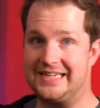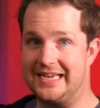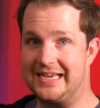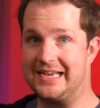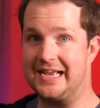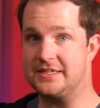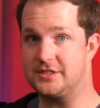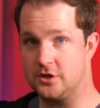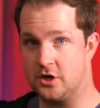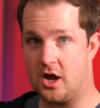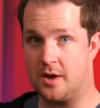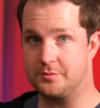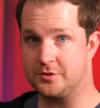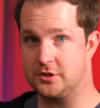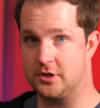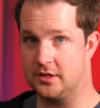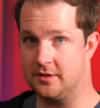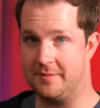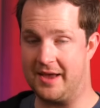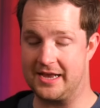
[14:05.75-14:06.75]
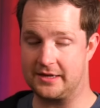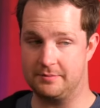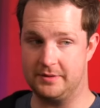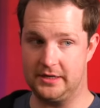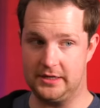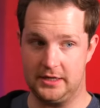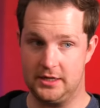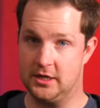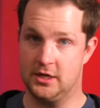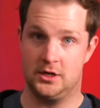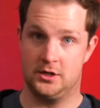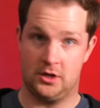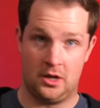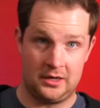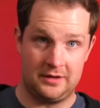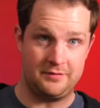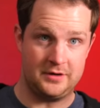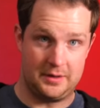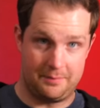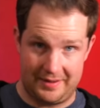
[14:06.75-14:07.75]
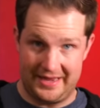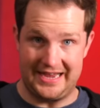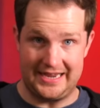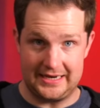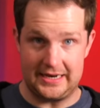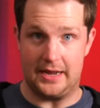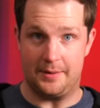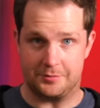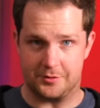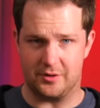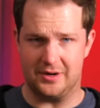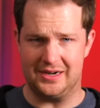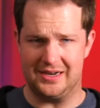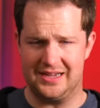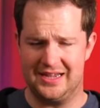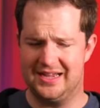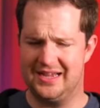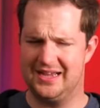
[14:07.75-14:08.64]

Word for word: gig as an option on the Mac mini, not even a paid upgrade.